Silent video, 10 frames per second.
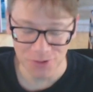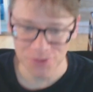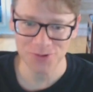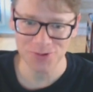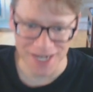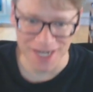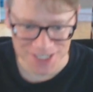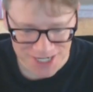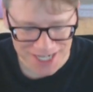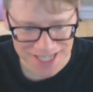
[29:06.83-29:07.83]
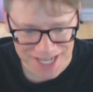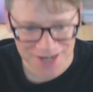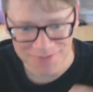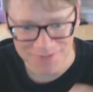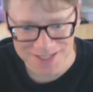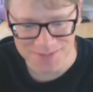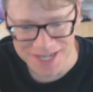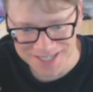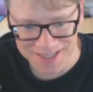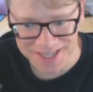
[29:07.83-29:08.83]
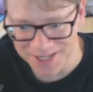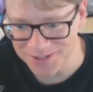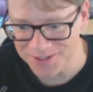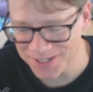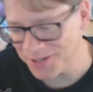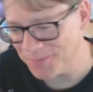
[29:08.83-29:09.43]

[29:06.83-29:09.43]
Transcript: "Ooh, I can check that off. That's amazing. Thank you." You know.